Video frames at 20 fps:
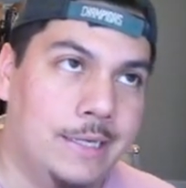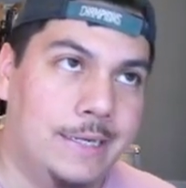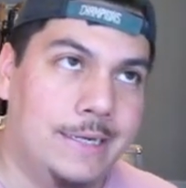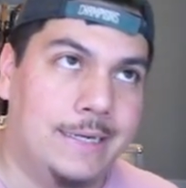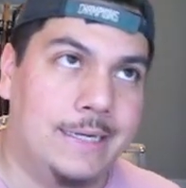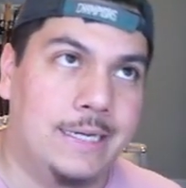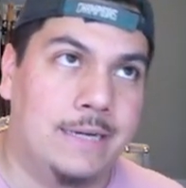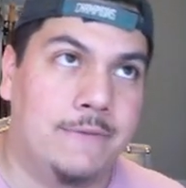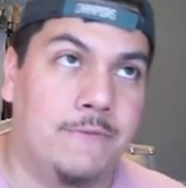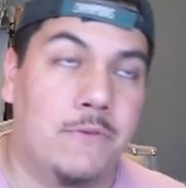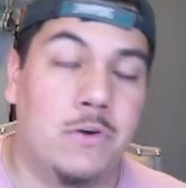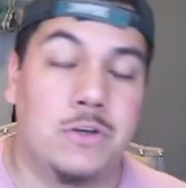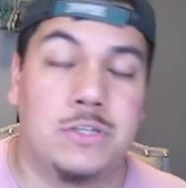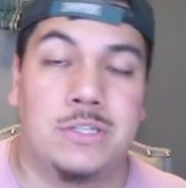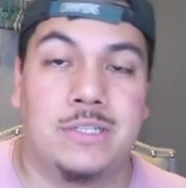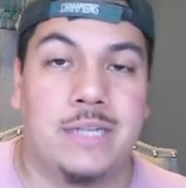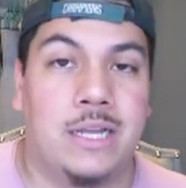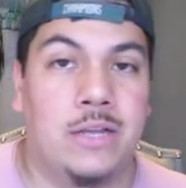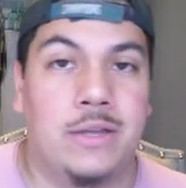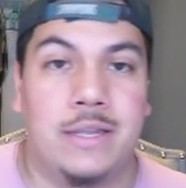um,
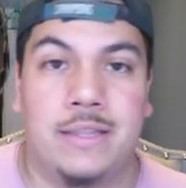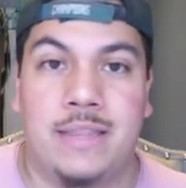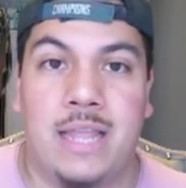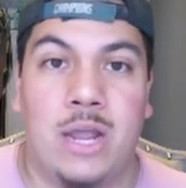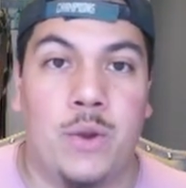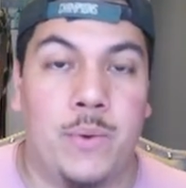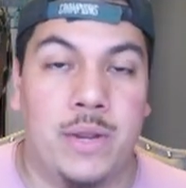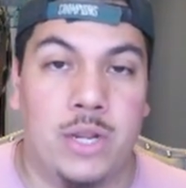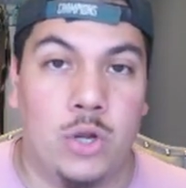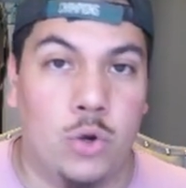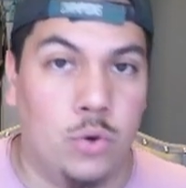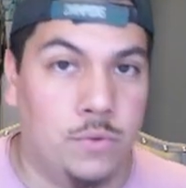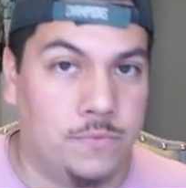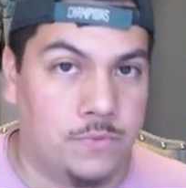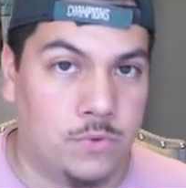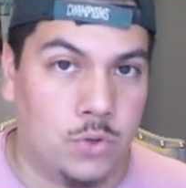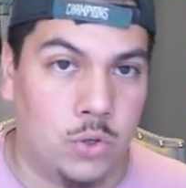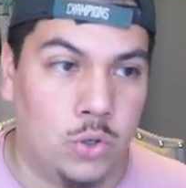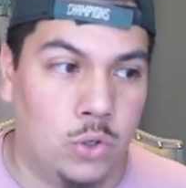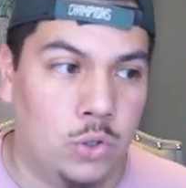versatile in that way
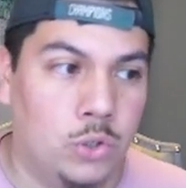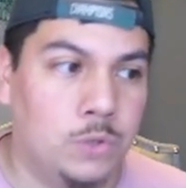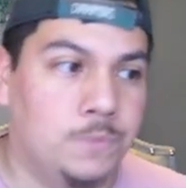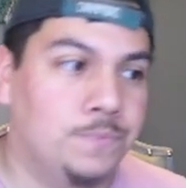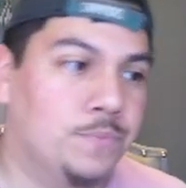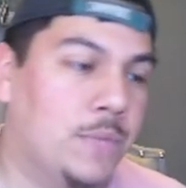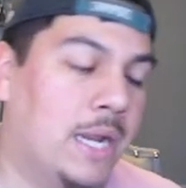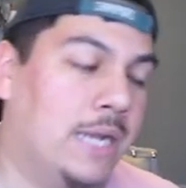overall.